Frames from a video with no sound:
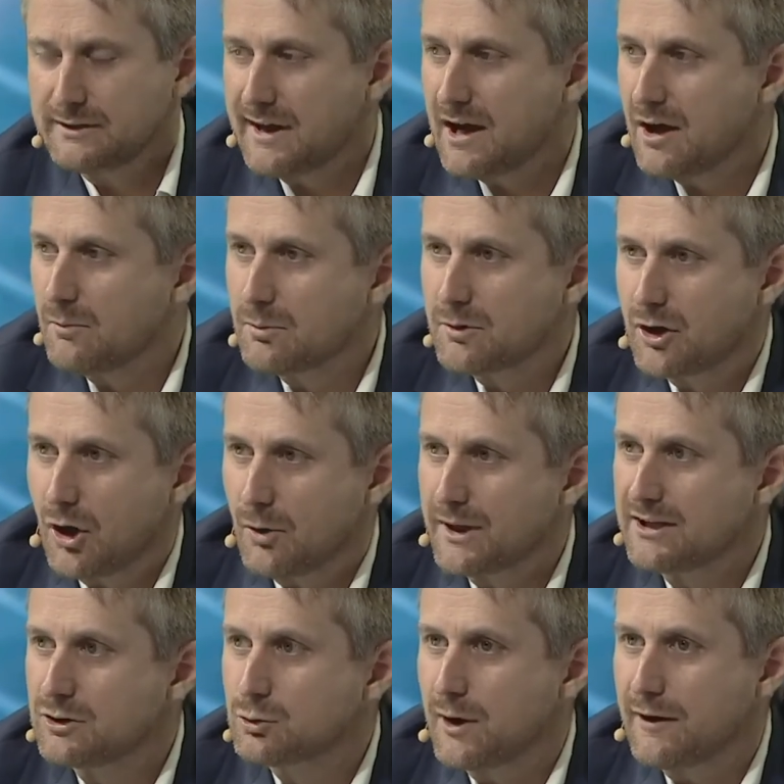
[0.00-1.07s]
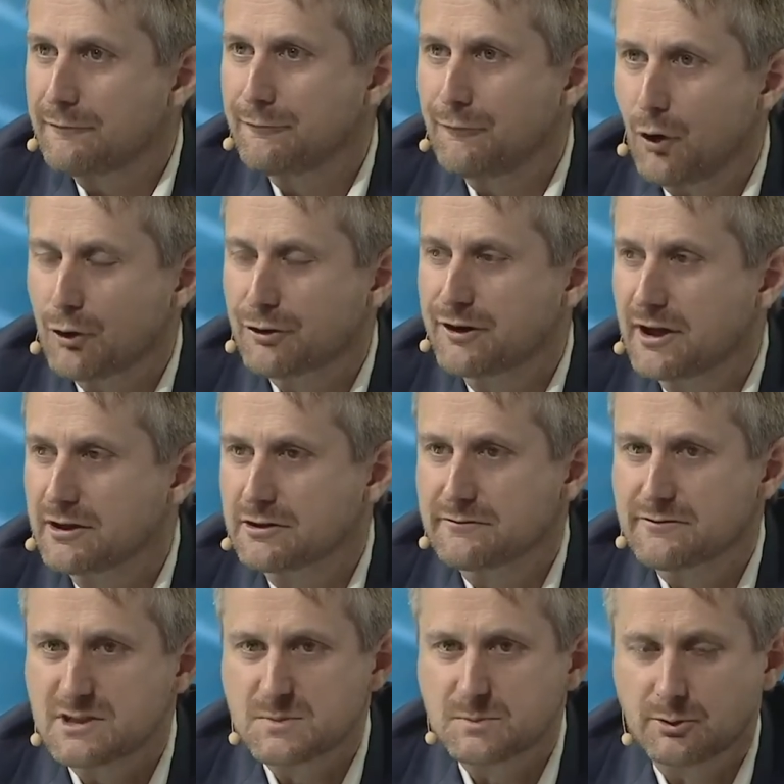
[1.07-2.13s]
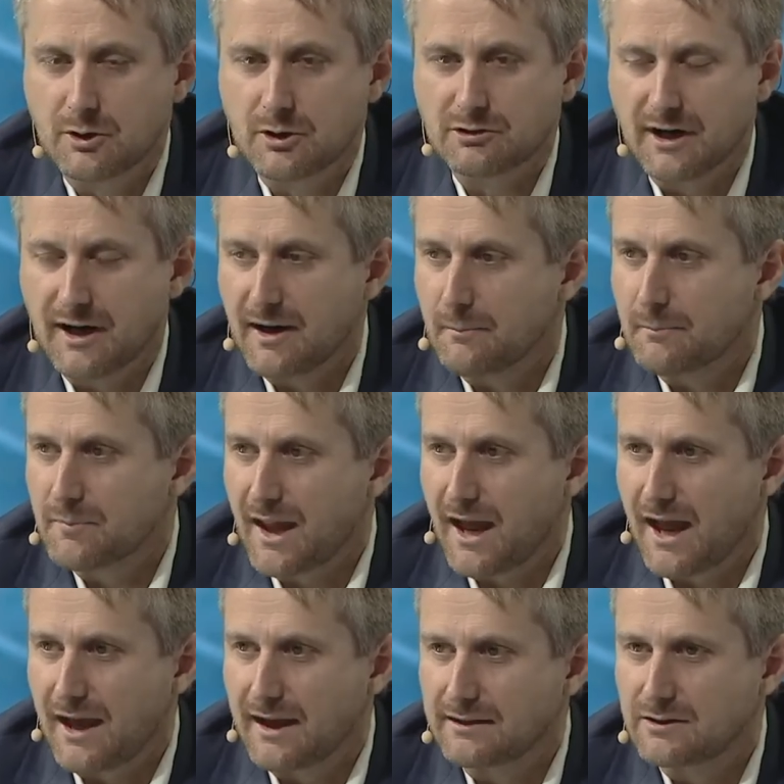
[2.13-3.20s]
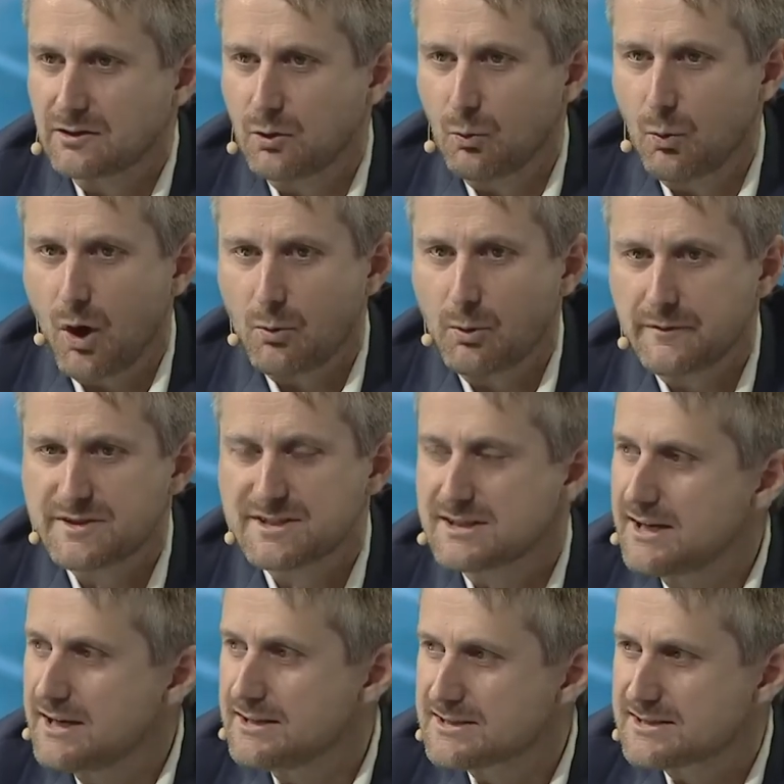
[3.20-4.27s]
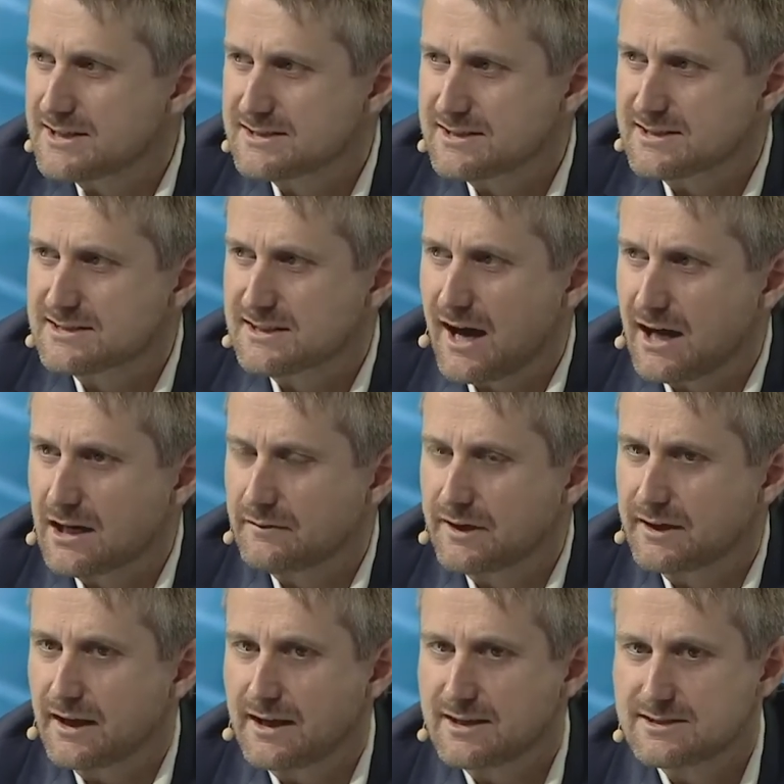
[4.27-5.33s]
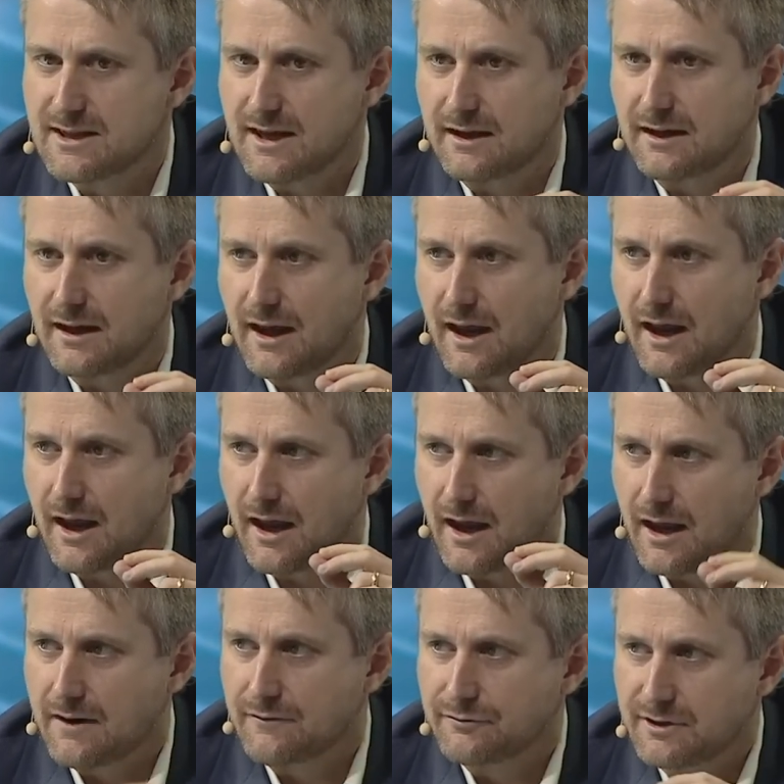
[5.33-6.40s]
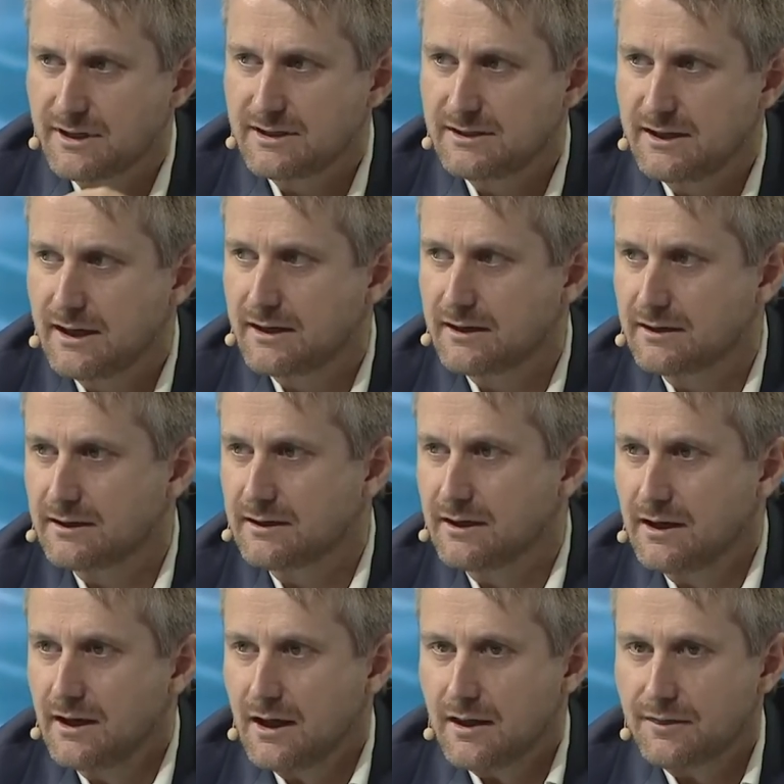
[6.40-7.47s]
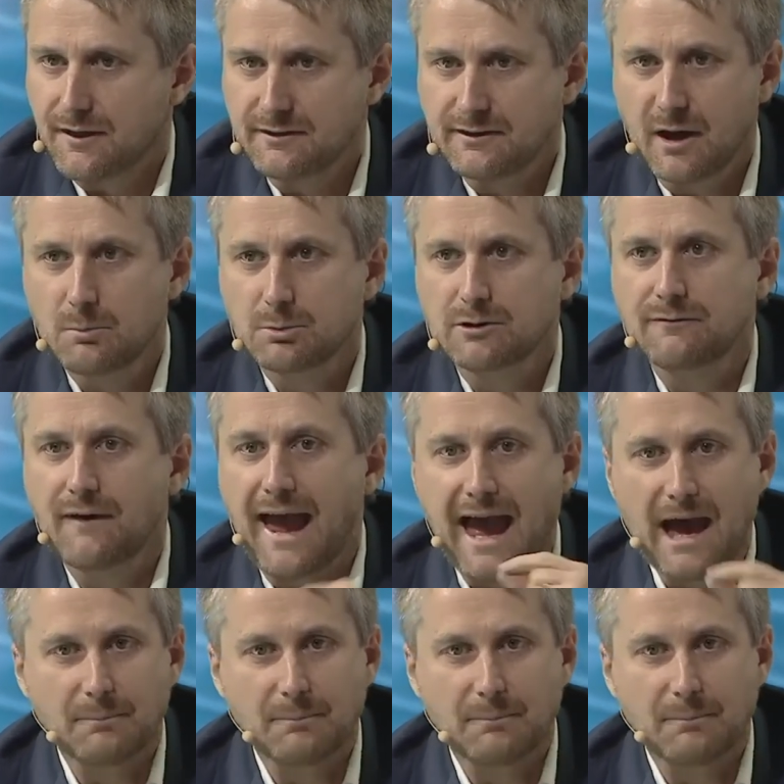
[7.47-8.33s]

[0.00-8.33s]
We're now going into our fourth year of this program, and what we've seen since the start of it is that every year the number of